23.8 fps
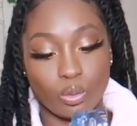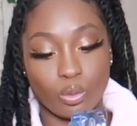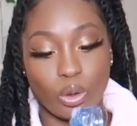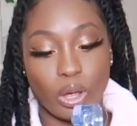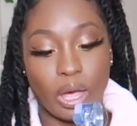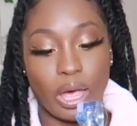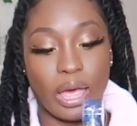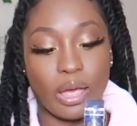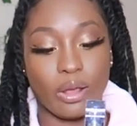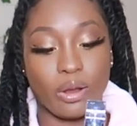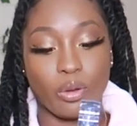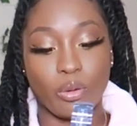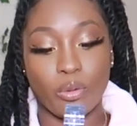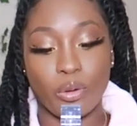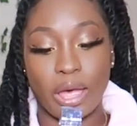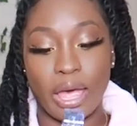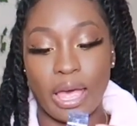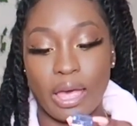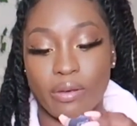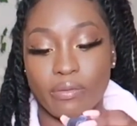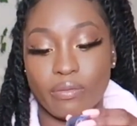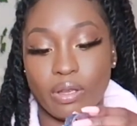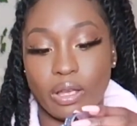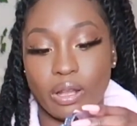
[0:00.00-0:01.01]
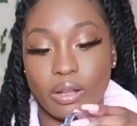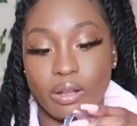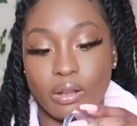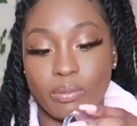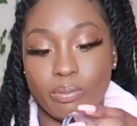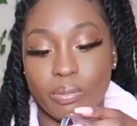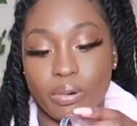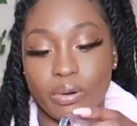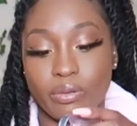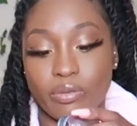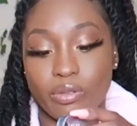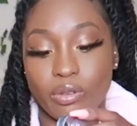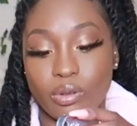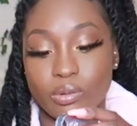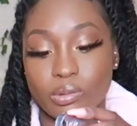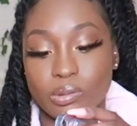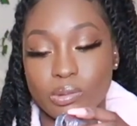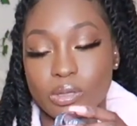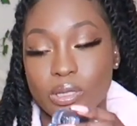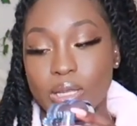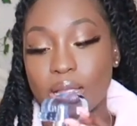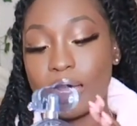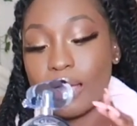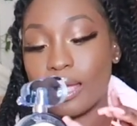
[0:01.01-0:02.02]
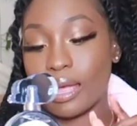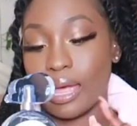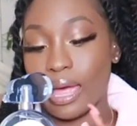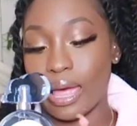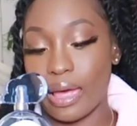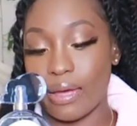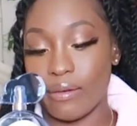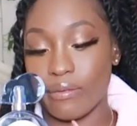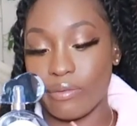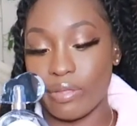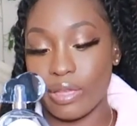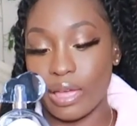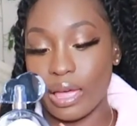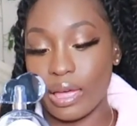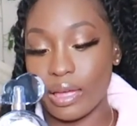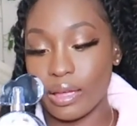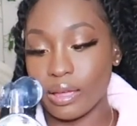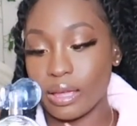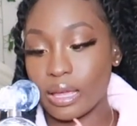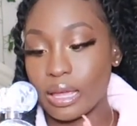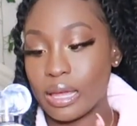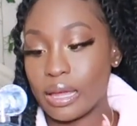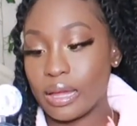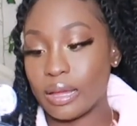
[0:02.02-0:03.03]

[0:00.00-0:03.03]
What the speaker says: I don't have any perfumes that have that.